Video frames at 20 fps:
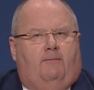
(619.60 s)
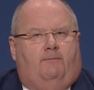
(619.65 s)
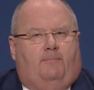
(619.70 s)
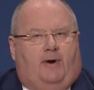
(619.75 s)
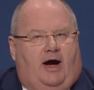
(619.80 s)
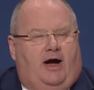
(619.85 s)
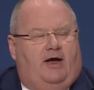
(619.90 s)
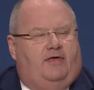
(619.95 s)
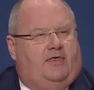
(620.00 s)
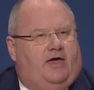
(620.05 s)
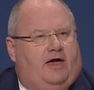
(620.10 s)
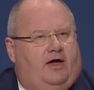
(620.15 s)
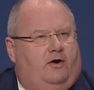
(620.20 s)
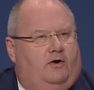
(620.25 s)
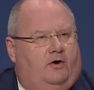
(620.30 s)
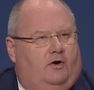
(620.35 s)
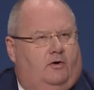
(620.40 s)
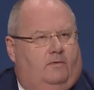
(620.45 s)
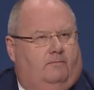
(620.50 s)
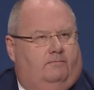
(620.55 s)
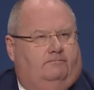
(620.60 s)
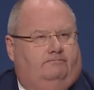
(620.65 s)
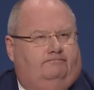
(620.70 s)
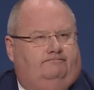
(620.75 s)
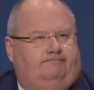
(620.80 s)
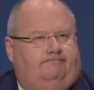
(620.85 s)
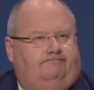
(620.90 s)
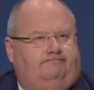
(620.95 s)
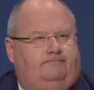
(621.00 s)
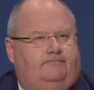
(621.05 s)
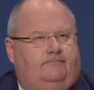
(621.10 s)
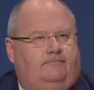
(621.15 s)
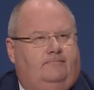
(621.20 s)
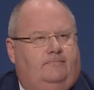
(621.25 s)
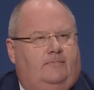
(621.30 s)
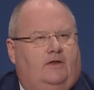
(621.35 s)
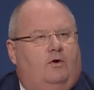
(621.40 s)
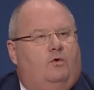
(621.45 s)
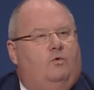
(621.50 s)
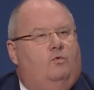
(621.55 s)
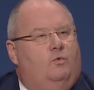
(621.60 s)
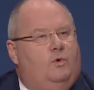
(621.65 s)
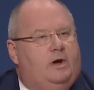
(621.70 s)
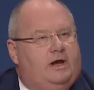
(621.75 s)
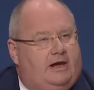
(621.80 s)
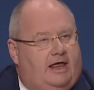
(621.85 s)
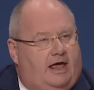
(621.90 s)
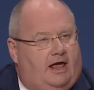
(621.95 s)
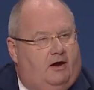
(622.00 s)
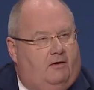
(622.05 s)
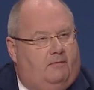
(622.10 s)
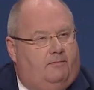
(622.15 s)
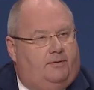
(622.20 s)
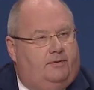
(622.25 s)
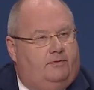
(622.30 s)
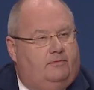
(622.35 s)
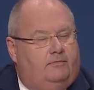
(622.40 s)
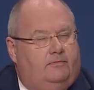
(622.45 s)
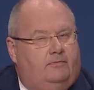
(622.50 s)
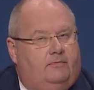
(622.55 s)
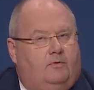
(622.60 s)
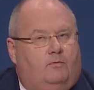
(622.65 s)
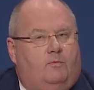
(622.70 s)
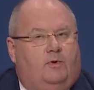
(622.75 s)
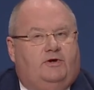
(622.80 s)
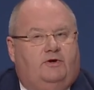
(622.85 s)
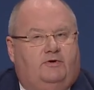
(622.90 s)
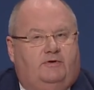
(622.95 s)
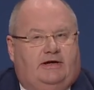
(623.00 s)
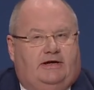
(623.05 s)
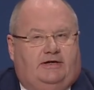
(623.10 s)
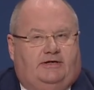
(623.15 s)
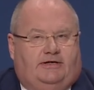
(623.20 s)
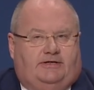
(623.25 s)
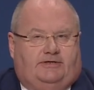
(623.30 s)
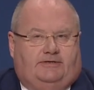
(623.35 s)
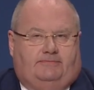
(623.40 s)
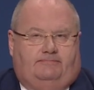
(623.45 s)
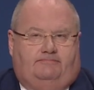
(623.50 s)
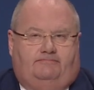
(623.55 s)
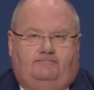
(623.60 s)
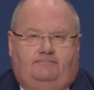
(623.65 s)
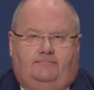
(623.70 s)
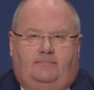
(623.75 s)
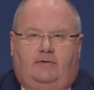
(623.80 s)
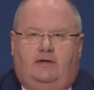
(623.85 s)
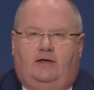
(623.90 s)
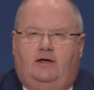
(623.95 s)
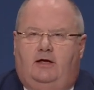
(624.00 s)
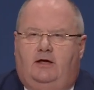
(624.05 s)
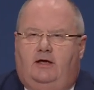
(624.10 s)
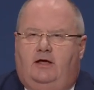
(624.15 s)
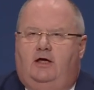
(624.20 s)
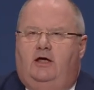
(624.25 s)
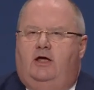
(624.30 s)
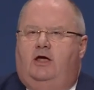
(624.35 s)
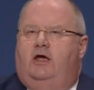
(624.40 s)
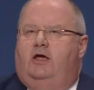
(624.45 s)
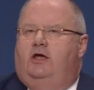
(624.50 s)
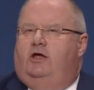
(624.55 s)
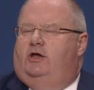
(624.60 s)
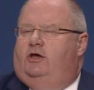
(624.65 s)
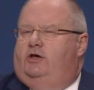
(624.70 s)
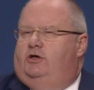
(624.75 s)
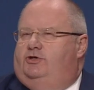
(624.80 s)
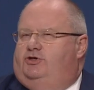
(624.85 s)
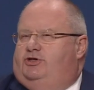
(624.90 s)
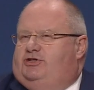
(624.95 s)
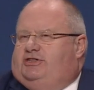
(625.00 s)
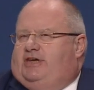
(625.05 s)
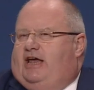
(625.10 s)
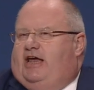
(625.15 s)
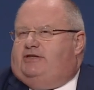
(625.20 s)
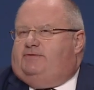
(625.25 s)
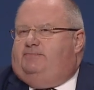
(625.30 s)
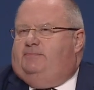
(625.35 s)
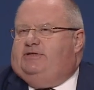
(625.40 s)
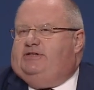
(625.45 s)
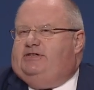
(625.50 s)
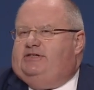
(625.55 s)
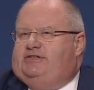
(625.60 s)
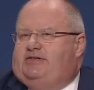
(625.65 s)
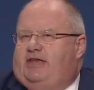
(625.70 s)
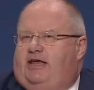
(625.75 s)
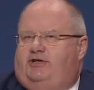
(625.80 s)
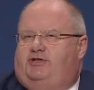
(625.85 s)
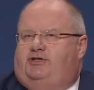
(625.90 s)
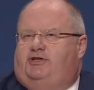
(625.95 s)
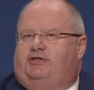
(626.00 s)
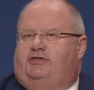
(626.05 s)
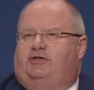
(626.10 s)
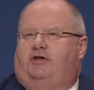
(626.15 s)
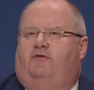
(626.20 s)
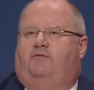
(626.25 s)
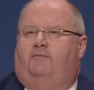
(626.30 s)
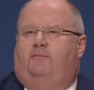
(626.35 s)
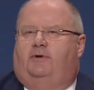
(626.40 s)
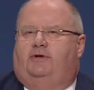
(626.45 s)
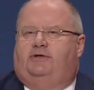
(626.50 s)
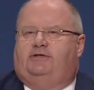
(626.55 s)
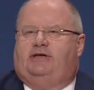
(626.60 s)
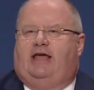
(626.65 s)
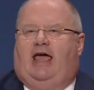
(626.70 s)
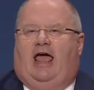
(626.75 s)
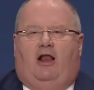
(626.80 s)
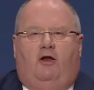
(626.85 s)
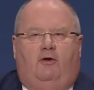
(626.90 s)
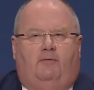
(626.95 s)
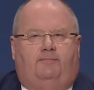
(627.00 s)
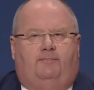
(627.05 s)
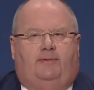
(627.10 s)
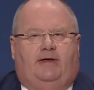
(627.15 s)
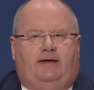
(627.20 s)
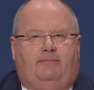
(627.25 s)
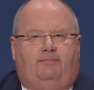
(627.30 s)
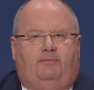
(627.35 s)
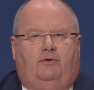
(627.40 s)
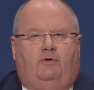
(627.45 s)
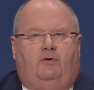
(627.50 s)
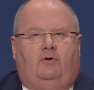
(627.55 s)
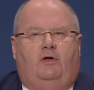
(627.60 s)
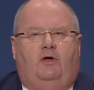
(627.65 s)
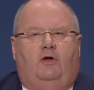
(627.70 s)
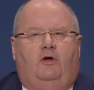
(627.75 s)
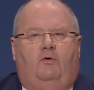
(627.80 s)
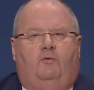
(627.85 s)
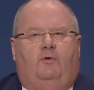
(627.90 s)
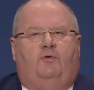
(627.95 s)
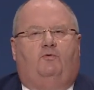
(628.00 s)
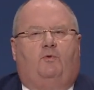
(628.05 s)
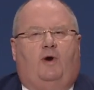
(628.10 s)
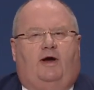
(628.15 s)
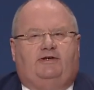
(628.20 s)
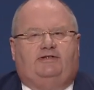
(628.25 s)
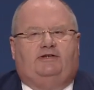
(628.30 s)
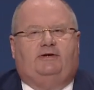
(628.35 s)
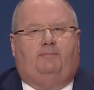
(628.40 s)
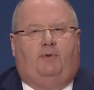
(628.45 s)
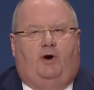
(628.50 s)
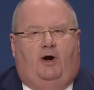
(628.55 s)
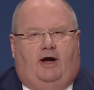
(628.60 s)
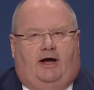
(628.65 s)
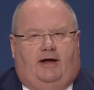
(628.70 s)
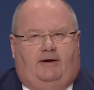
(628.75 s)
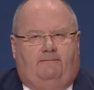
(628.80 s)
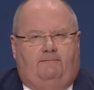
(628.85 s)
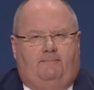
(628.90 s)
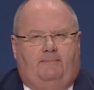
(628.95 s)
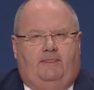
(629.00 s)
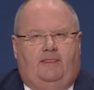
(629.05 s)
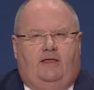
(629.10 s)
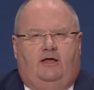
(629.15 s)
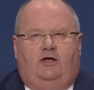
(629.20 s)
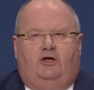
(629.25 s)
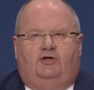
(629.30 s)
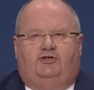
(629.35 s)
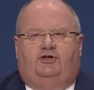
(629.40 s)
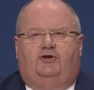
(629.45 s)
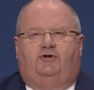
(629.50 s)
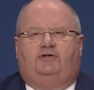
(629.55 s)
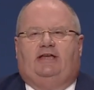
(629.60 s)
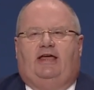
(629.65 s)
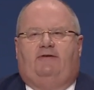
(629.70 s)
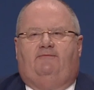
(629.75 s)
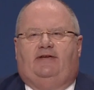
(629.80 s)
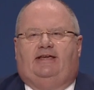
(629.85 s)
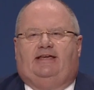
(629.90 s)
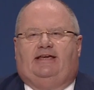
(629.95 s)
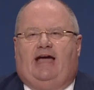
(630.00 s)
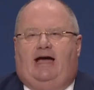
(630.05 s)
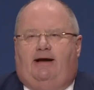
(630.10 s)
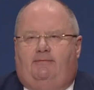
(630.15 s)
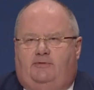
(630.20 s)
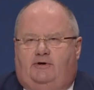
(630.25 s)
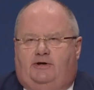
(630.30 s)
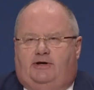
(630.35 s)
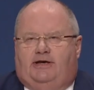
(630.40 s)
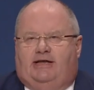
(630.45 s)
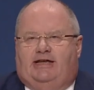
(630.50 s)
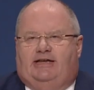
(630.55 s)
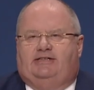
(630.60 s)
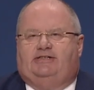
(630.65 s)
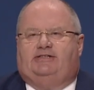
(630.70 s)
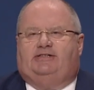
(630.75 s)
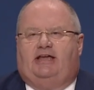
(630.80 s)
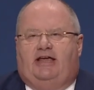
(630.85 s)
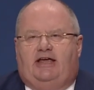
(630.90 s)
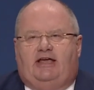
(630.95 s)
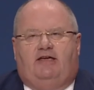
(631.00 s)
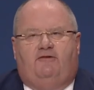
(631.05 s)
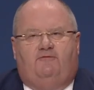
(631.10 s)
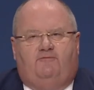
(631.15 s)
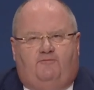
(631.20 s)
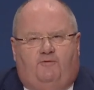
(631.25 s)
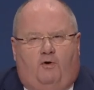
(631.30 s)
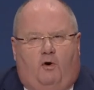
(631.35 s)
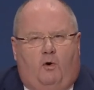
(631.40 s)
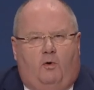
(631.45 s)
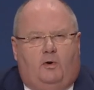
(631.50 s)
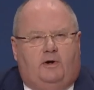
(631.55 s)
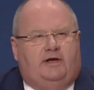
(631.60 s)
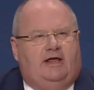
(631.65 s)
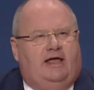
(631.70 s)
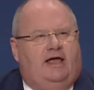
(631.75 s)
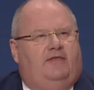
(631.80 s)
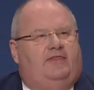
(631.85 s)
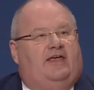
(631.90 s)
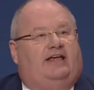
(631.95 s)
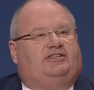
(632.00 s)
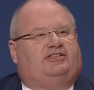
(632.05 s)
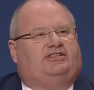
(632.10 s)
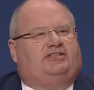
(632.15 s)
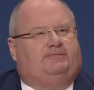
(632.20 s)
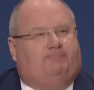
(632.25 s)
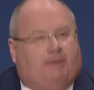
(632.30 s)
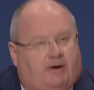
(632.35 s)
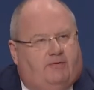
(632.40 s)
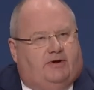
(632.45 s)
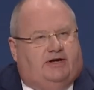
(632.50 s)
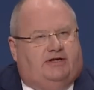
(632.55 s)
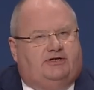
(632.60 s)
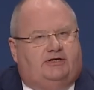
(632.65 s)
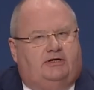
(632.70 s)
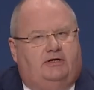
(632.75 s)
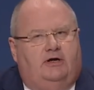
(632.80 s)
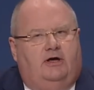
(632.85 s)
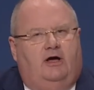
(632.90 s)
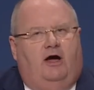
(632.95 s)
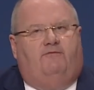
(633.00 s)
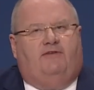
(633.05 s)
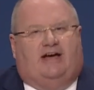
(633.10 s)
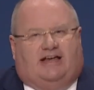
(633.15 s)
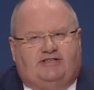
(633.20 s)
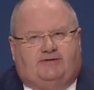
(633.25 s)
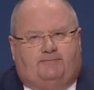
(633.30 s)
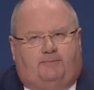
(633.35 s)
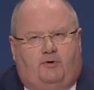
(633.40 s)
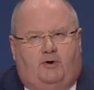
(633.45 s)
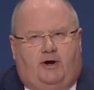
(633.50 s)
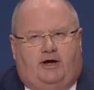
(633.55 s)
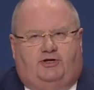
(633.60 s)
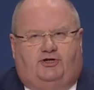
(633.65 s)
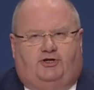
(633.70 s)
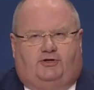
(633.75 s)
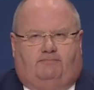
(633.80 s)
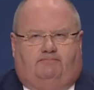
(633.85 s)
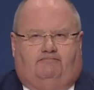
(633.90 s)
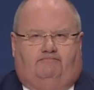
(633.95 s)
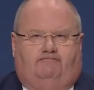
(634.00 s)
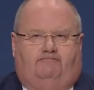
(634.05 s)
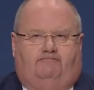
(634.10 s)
buy their home. Real help when you need it. Just as Mrs. Thatcher's government helped people with right to buy, so David Cameron is taking forward that spirit of aspiration.